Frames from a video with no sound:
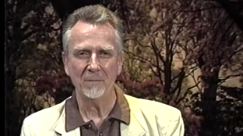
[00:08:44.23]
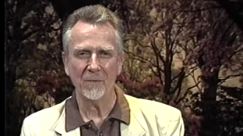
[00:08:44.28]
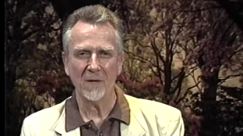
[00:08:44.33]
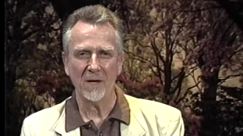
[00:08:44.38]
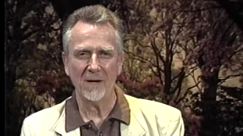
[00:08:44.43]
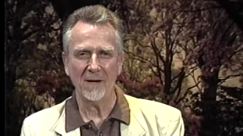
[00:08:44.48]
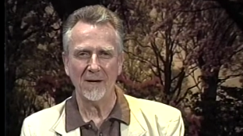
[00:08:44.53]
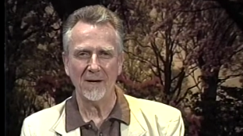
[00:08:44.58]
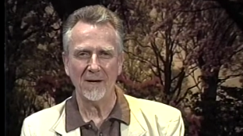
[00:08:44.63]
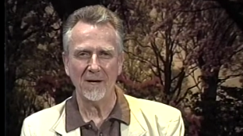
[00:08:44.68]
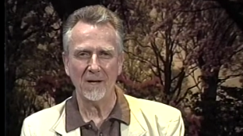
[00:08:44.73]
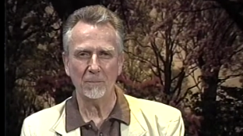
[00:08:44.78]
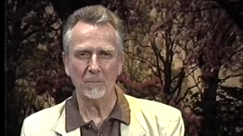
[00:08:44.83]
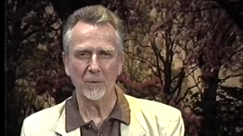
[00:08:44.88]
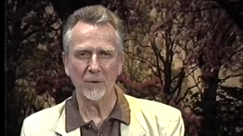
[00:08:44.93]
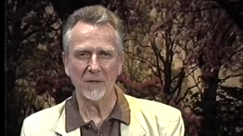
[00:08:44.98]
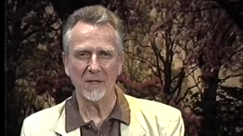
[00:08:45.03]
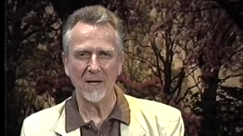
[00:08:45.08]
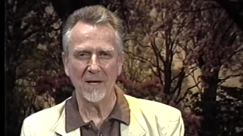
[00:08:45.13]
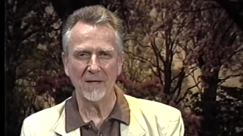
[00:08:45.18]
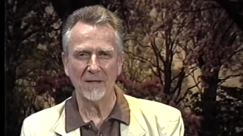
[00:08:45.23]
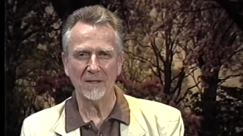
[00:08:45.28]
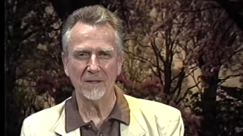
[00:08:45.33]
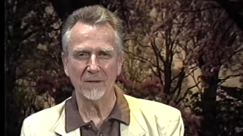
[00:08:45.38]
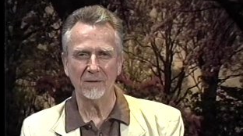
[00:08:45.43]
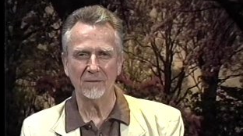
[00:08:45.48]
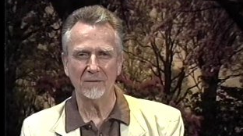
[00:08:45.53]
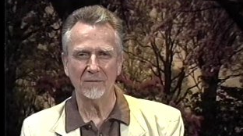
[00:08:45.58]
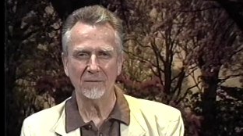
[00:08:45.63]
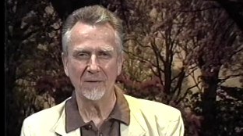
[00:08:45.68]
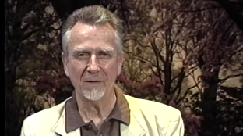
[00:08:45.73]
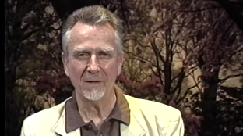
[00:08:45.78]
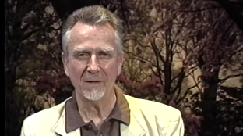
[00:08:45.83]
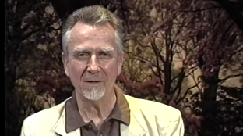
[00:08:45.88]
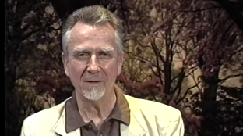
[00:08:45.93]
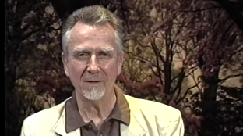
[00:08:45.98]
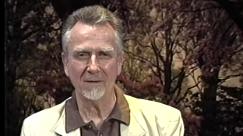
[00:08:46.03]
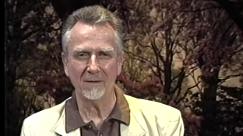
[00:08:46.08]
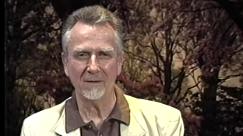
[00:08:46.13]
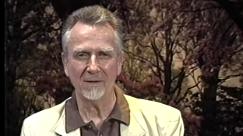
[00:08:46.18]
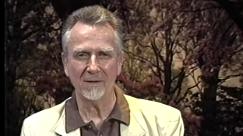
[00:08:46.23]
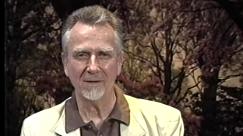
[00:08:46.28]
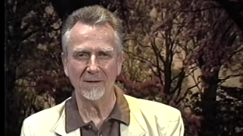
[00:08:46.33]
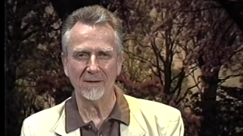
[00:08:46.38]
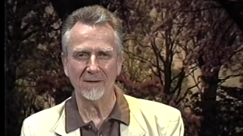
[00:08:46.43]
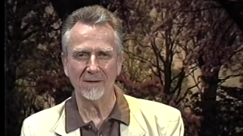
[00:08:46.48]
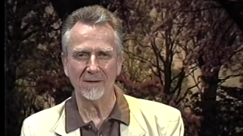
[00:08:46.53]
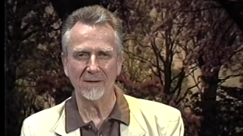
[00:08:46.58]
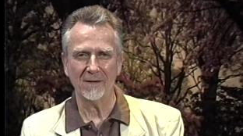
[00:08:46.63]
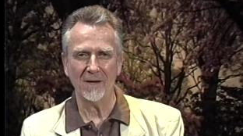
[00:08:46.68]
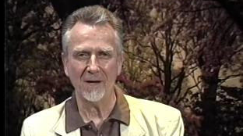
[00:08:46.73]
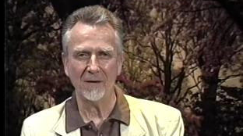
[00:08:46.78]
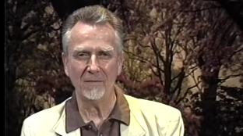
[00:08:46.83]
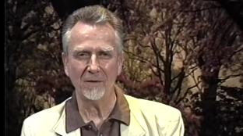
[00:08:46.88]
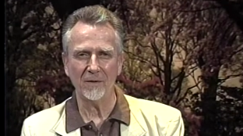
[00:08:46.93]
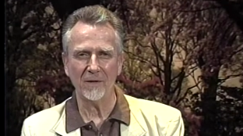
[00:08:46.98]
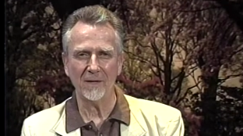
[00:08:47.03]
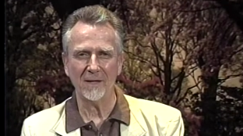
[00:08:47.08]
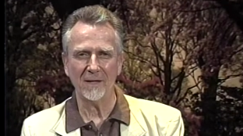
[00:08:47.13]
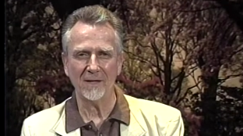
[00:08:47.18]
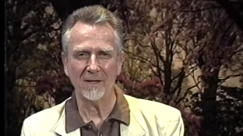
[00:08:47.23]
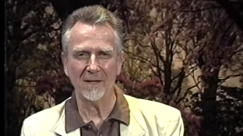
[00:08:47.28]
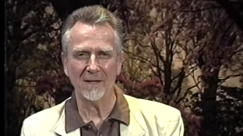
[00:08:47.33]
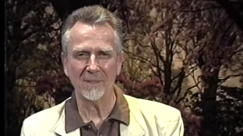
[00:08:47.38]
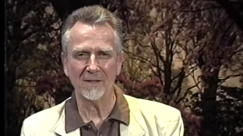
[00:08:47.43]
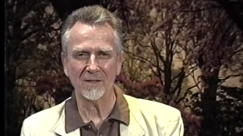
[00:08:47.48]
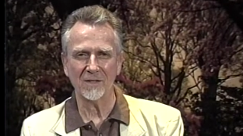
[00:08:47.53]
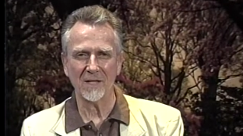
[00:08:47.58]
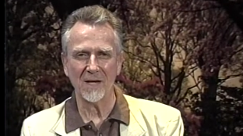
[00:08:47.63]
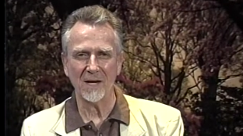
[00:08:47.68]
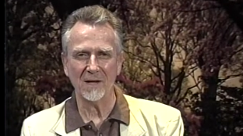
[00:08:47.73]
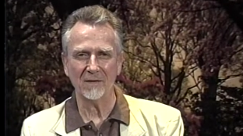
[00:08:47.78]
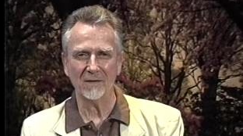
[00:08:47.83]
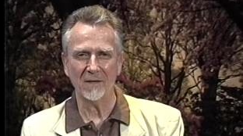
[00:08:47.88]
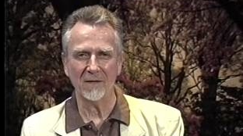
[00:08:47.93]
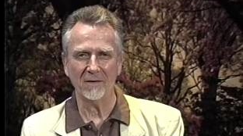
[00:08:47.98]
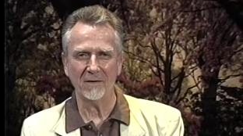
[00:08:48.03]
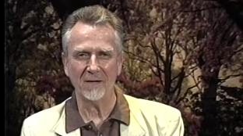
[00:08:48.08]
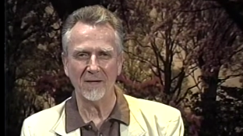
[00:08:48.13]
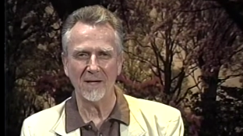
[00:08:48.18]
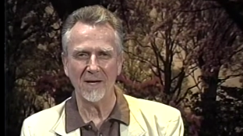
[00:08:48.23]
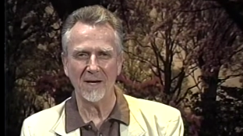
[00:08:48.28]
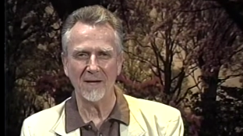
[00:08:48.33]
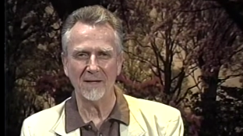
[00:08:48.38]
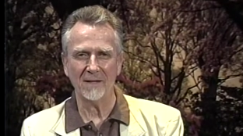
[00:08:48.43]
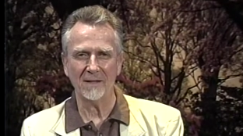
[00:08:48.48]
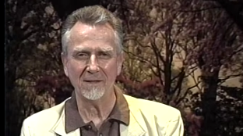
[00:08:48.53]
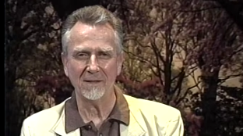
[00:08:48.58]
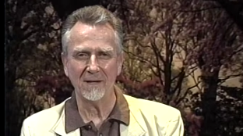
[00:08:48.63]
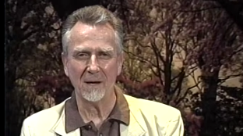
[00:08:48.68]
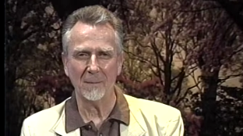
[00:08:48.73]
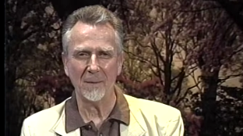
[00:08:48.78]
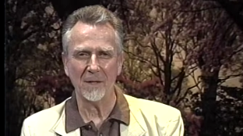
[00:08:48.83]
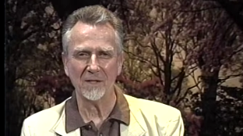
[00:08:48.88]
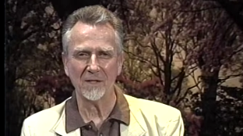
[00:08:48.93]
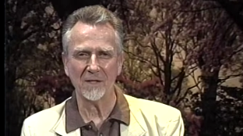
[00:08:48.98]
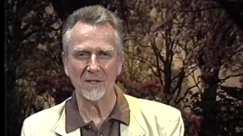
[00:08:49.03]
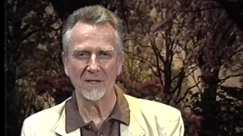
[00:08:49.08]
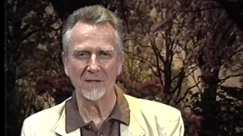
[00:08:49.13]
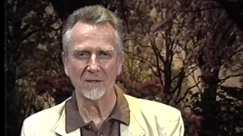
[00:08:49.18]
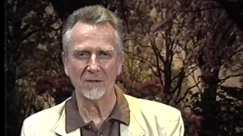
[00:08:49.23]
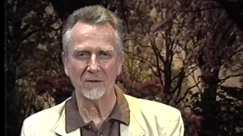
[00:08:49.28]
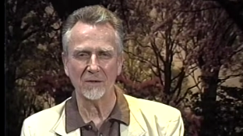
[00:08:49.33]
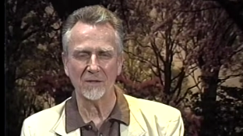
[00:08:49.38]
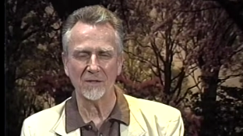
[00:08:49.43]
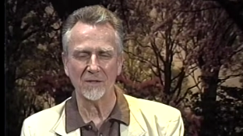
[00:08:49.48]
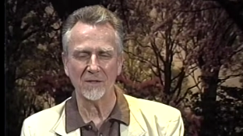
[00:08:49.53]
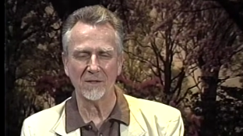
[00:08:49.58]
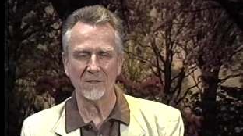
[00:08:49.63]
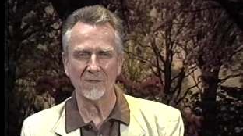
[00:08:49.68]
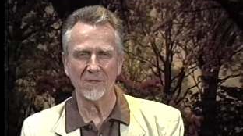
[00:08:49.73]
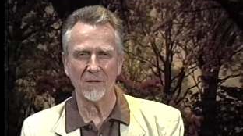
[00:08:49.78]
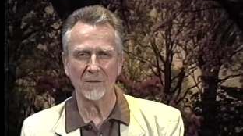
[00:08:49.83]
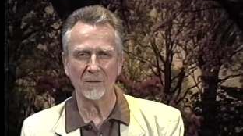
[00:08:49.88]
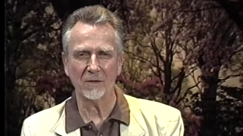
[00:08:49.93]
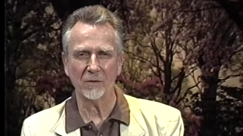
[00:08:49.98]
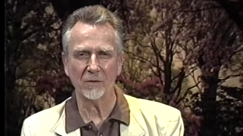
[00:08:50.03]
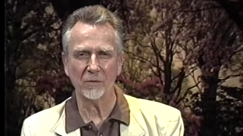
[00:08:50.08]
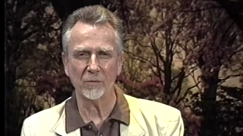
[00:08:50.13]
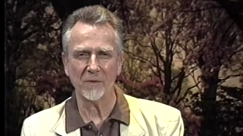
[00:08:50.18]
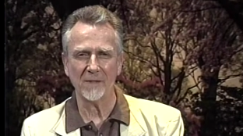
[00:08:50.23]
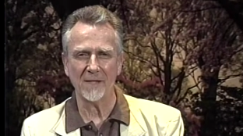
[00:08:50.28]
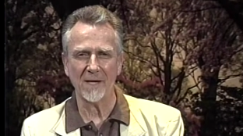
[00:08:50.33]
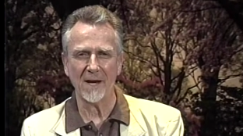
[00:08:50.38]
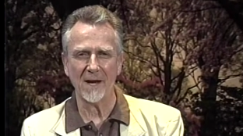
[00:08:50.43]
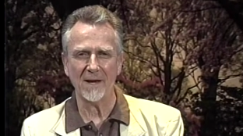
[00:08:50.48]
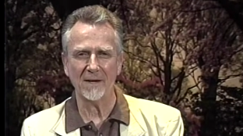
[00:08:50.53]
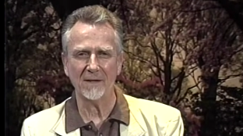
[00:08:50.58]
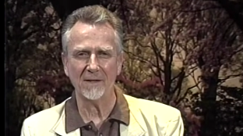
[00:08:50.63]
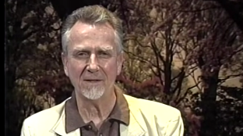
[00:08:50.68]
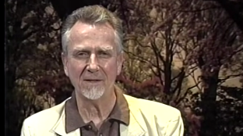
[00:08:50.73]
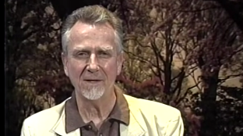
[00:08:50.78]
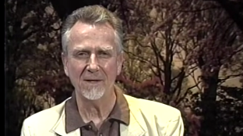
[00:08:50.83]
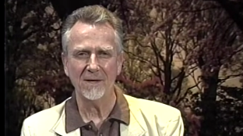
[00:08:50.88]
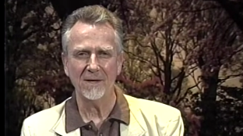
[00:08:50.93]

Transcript: in protective cover in South Carolina, I mean Southern Louisiana,